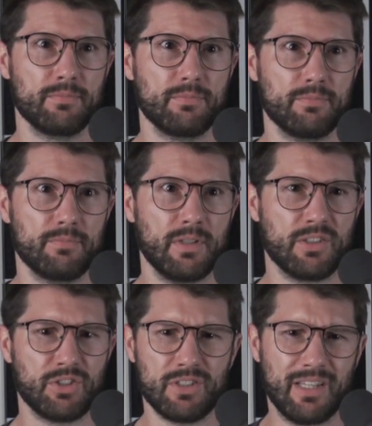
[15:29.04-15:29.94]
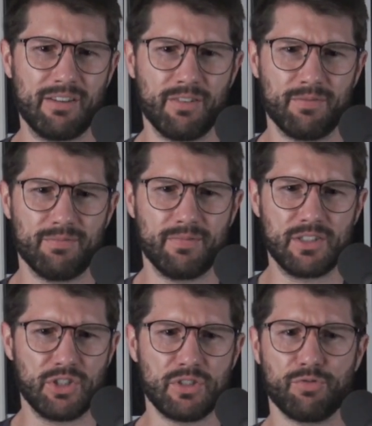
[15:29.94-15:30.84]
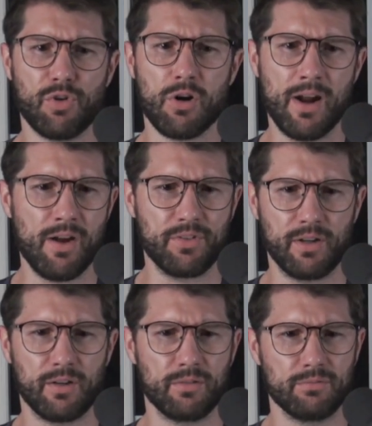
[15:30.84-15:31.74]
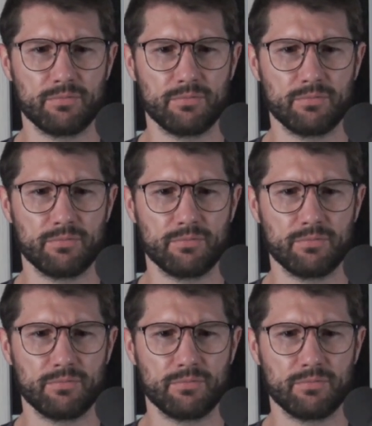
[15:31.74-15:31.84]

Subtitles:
It's just far out there.